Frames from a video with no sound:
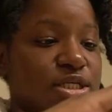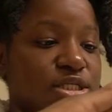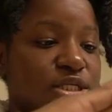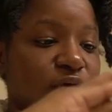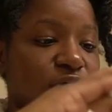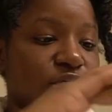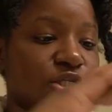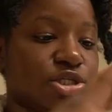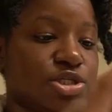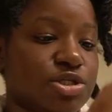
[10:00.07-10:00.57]

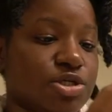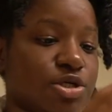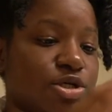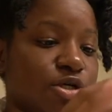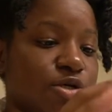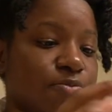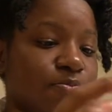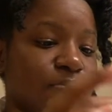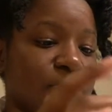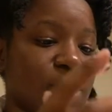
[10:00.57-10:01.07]

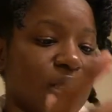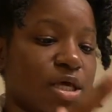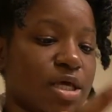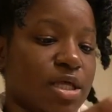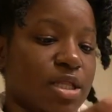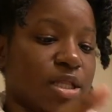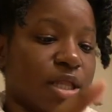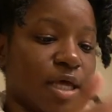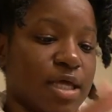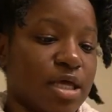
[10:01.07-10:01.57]
texture.
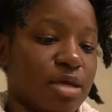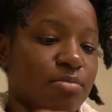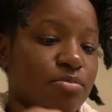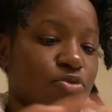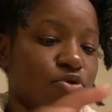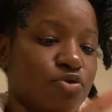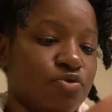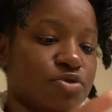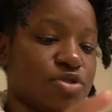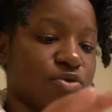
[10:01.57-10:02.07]
Like it
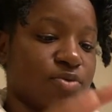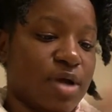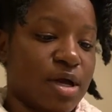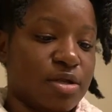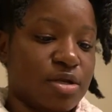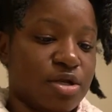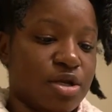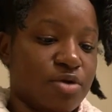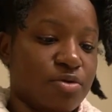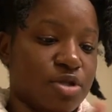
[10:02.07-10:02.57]
moves
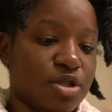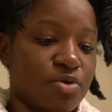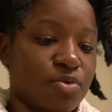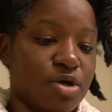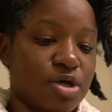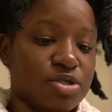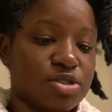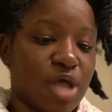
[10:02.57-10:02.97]
around in there really well.